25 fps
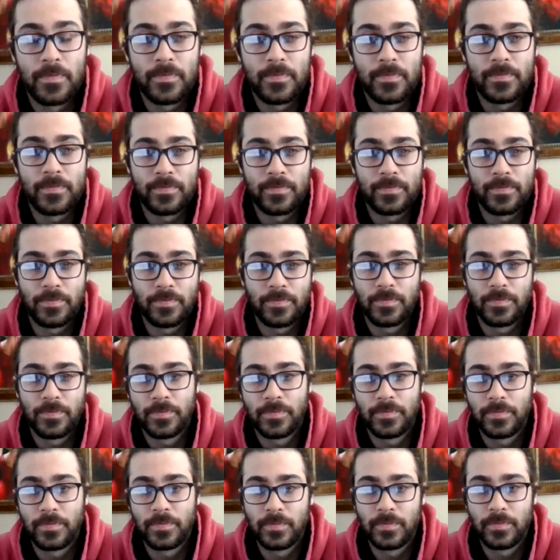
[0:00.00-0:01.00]

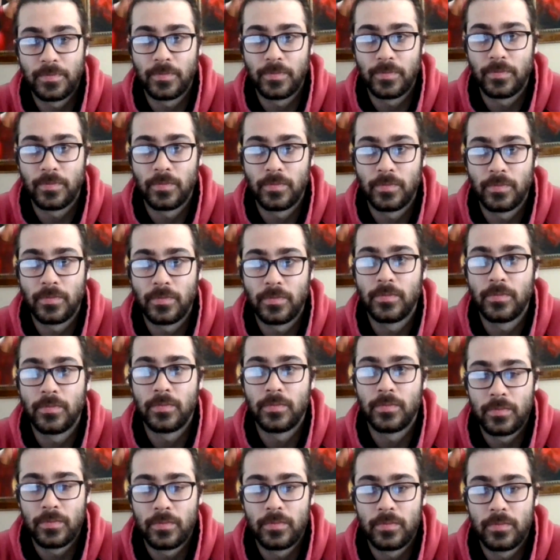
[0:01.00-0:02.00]

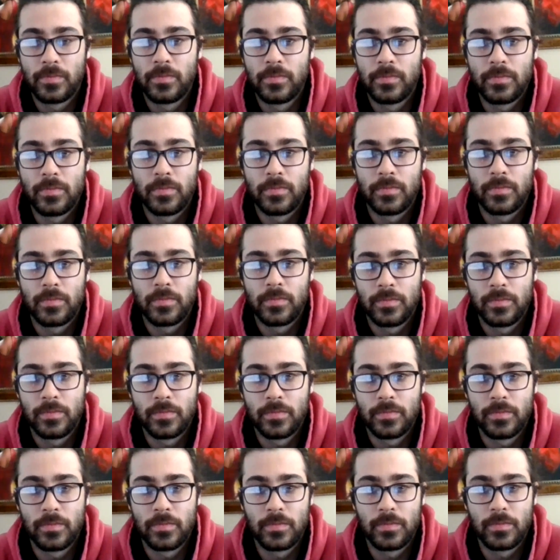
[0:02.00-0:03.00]

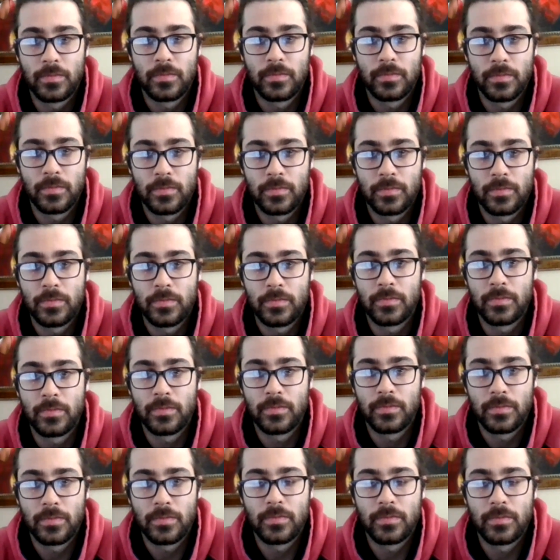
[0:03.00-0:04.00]

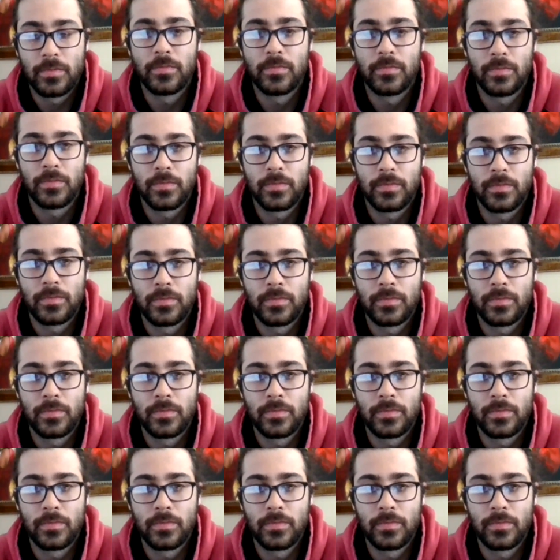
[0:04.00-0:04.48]
The person shown says nothing.